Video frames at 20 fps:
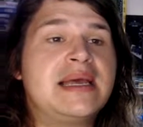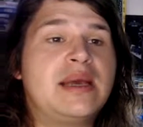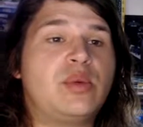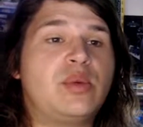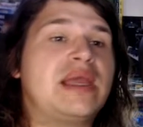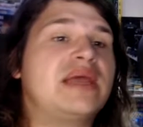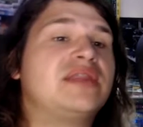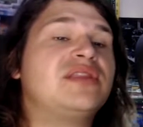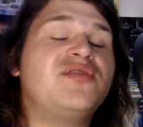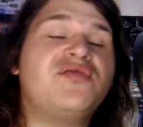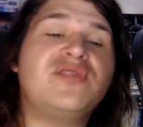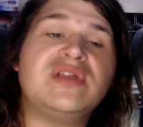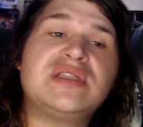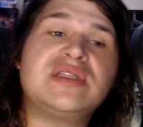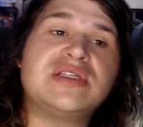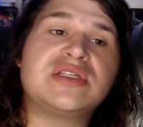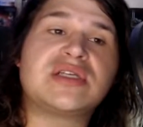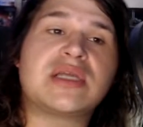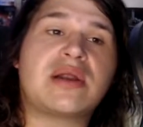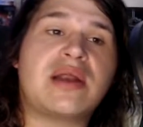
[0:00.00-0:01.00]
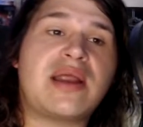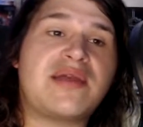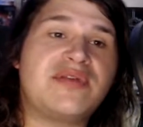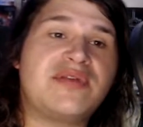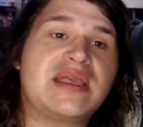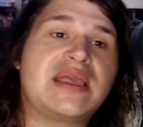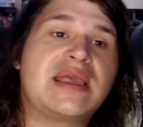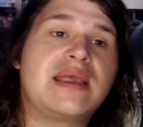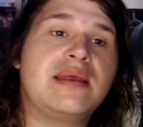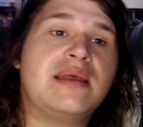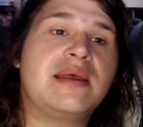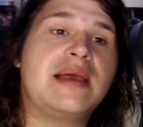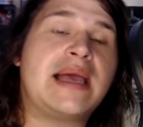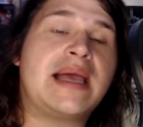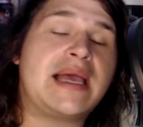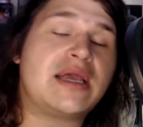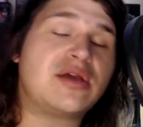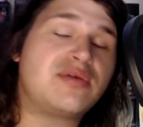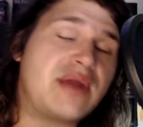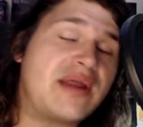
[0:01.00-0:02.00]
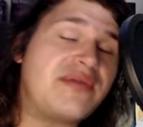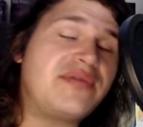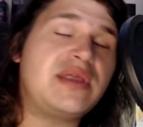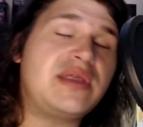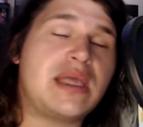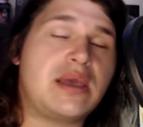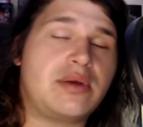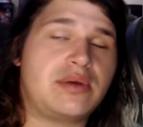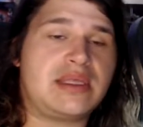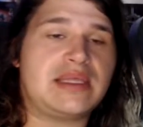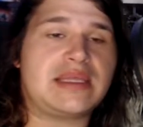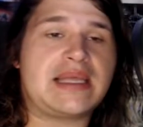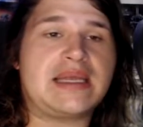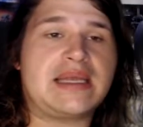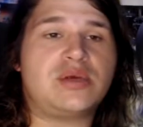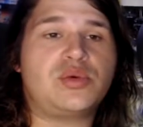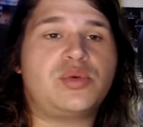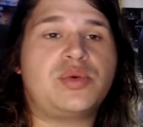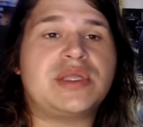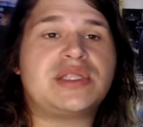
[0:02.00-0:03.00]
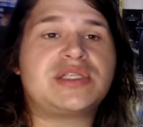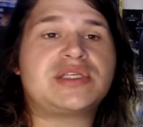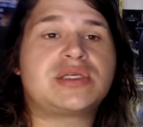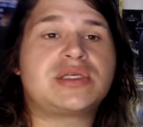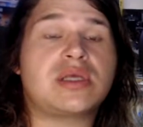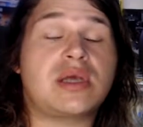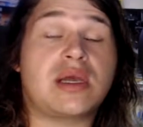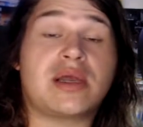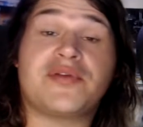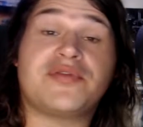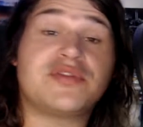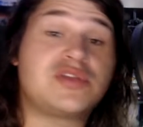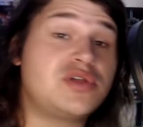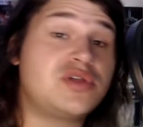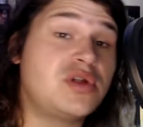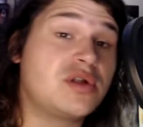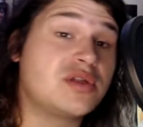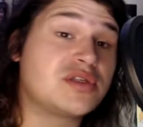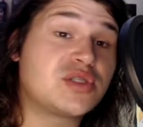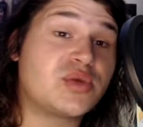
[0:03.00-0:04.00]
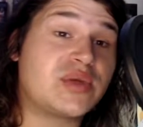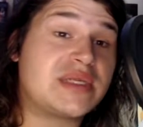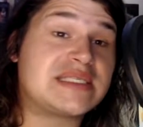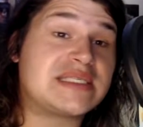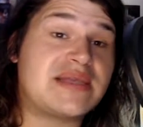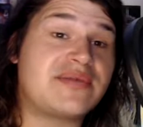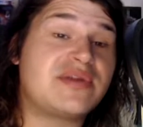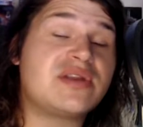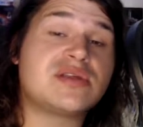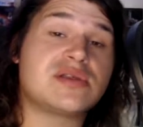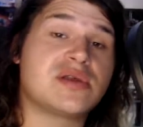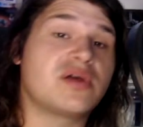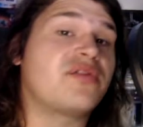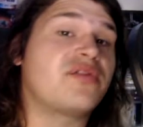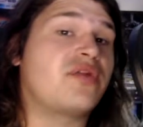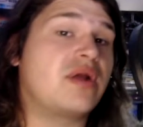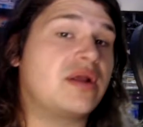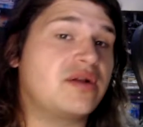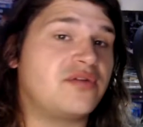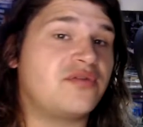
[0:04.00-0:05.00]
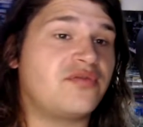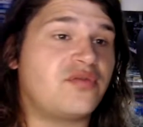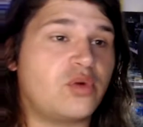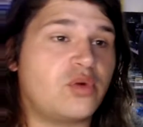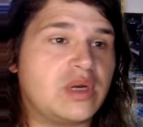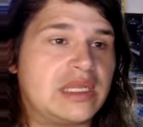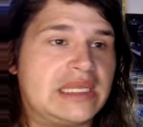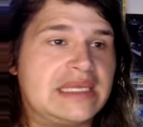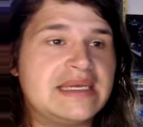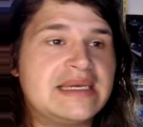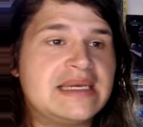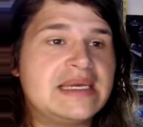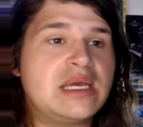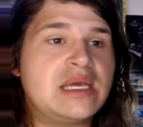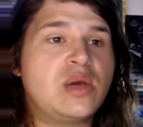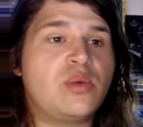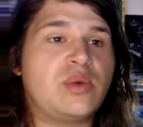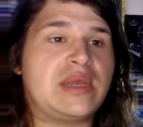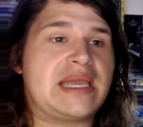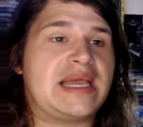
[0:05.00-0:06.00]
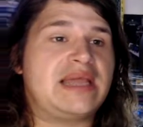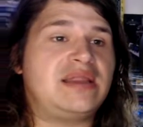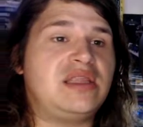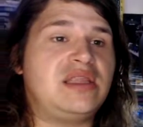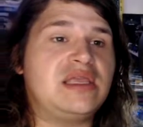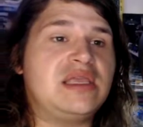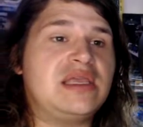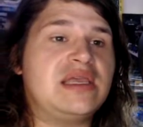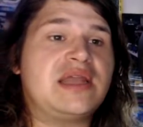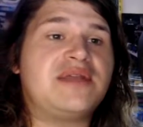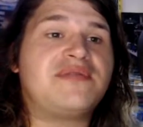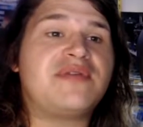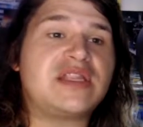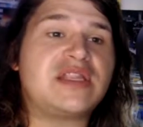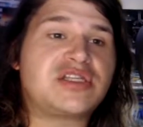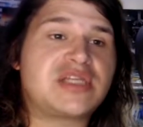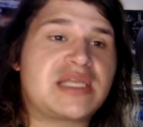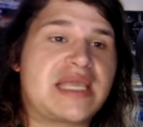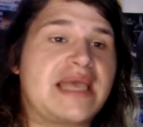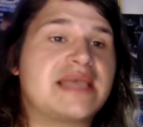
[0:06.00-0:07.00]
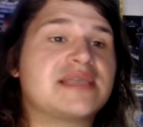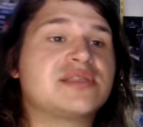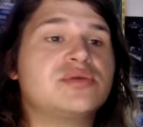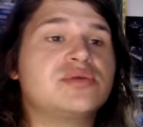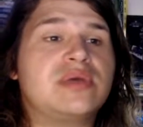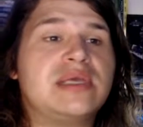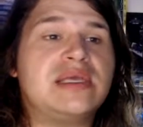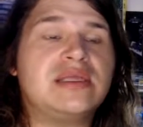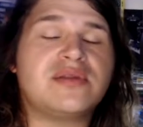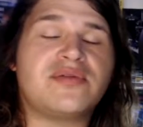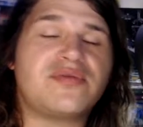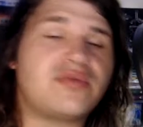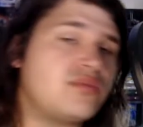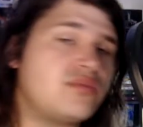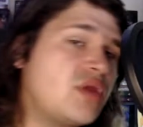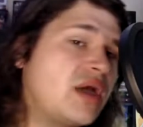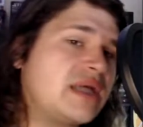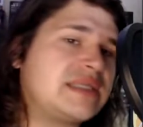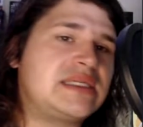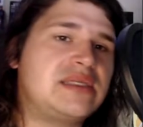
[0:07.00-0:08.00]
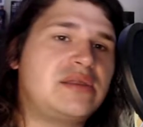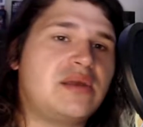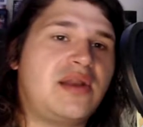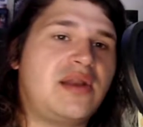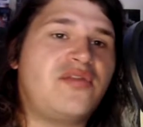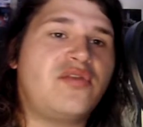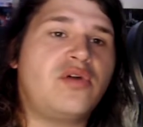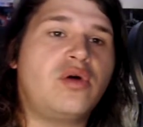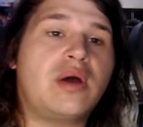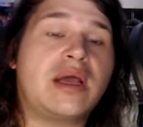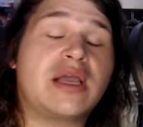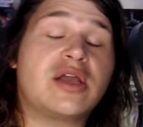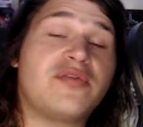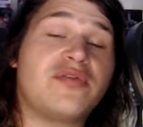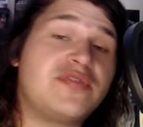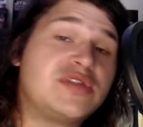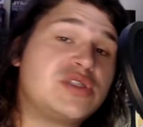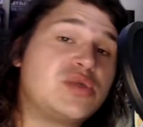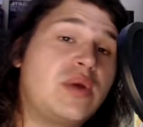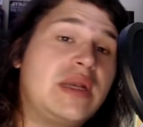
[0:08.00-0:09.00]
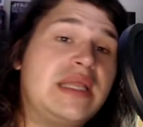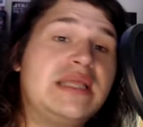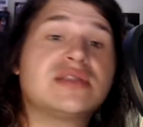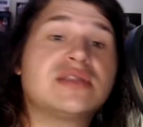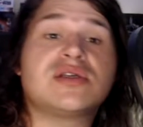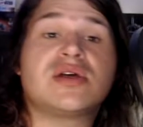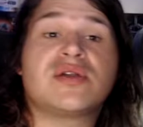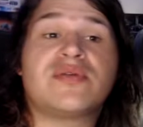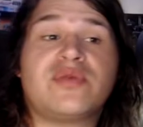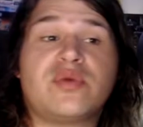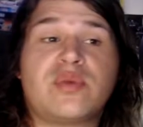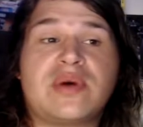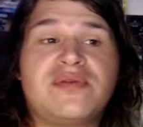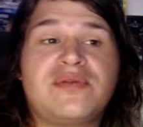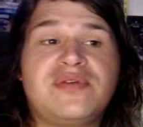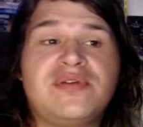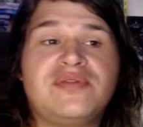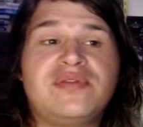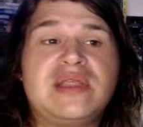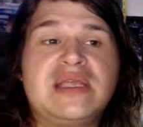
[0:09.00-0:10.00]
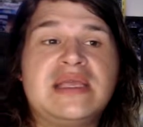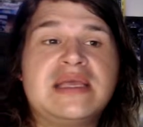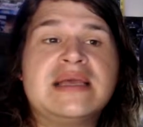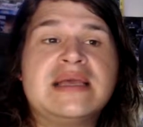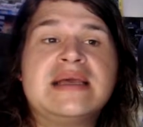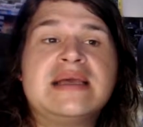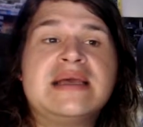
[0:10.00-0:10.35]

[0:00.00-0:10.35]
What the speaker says: We had the vintage graphing calculator, which I got for $2.27 and sold it for $140. We had the Adventure Castle Kingdom from 1994. I got for $20 and sold it for $150.